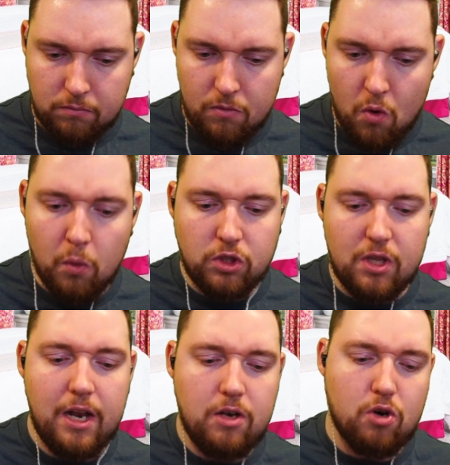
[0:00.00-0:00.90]
which
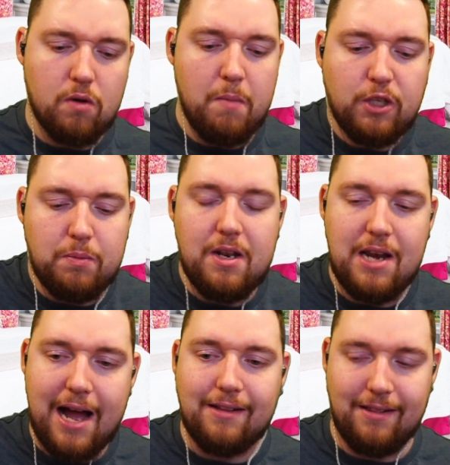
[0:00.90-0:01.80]
then in turn makes me
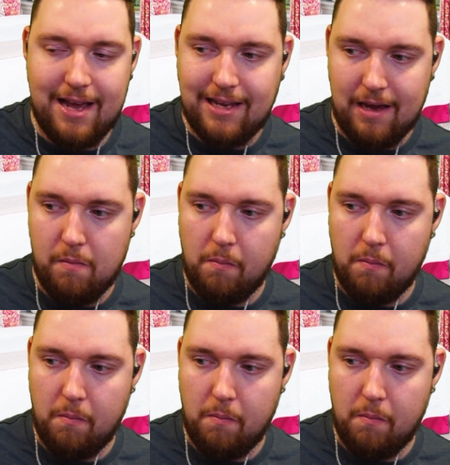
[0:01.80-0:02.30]
not like it.